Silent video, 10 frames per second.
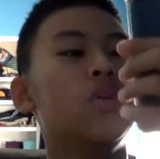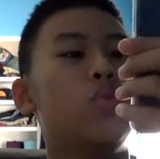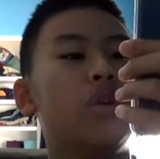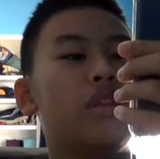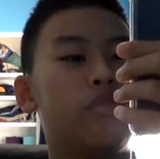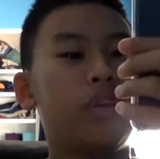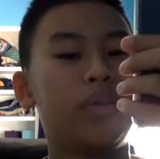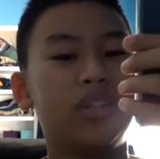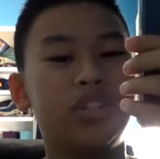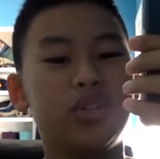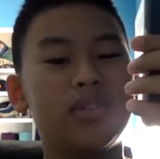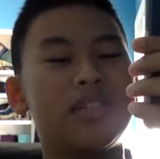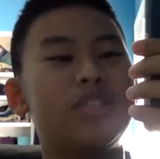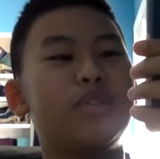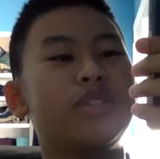what your family
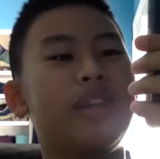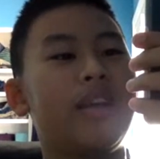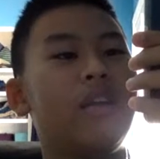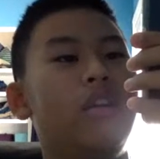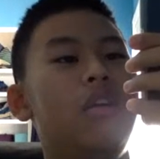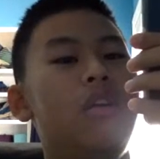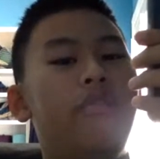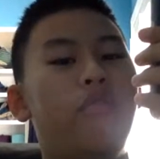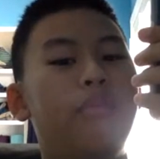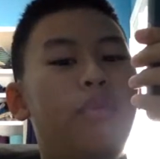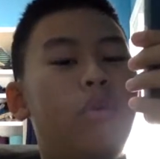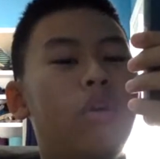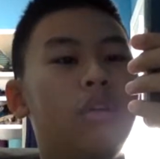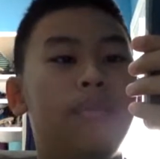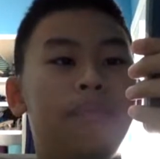chooses to share. For
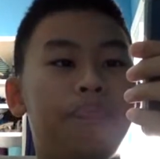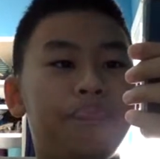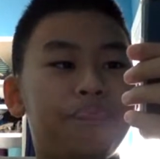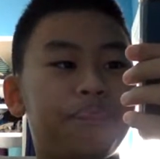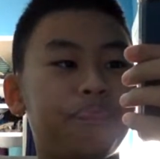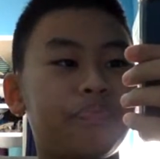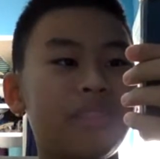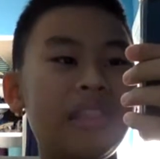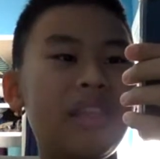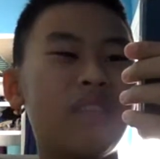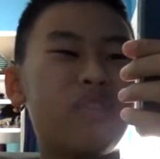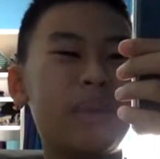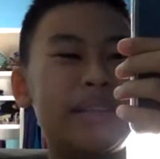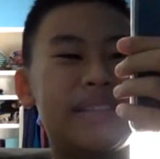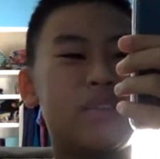more
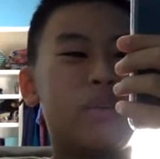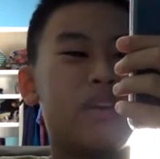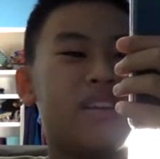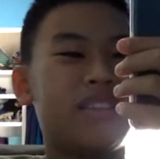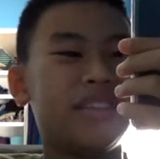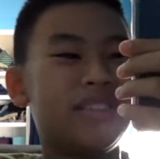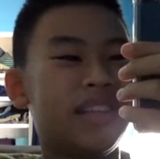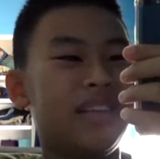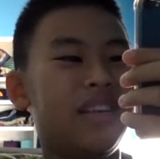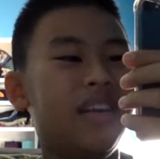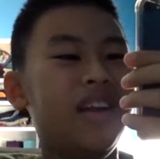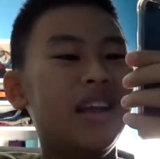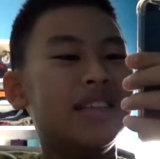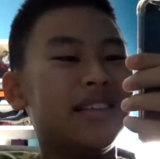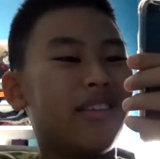information regarding
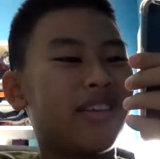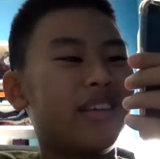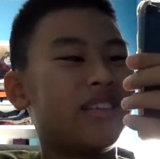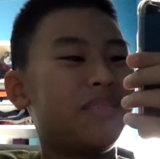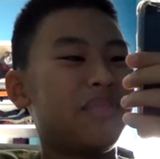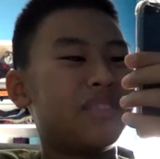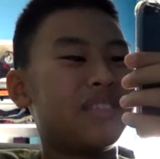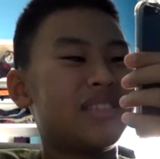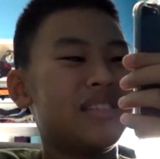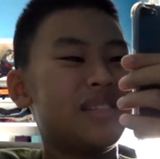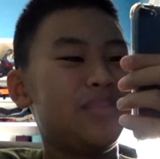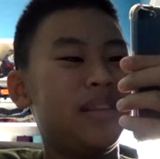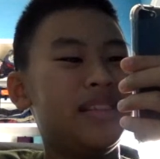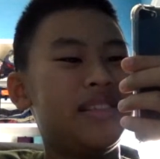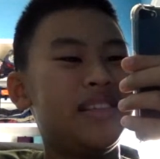your content purchases,
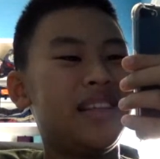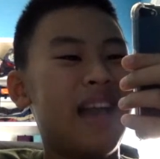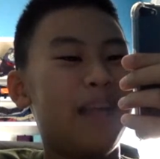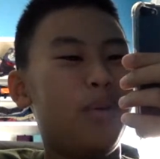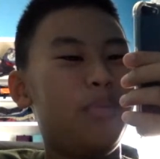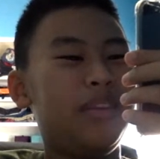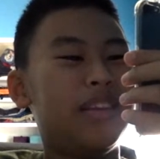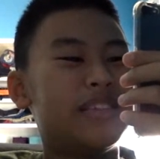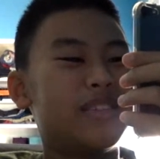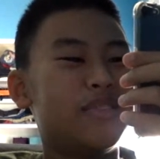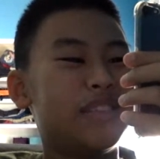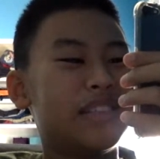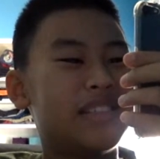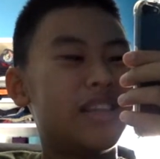please see the Apple Media Services